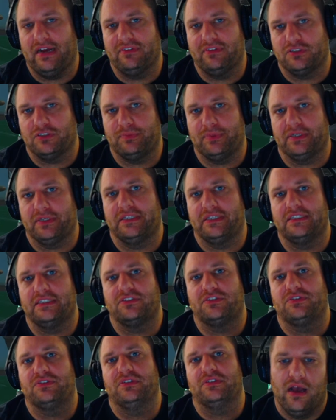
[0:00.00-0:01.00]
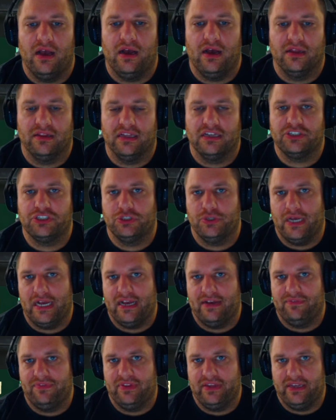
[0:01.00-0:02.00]
experience, unless you
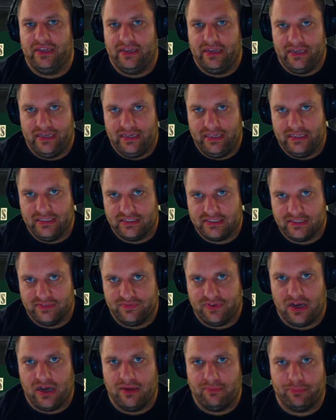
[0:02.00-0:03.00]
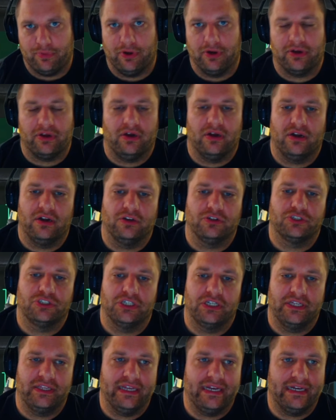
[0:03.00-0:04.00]
have the Idiot Savant perk on, and I'll show
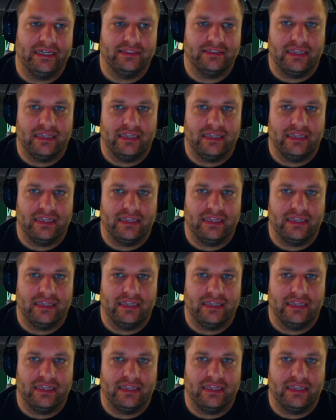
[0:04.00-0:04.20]
you that.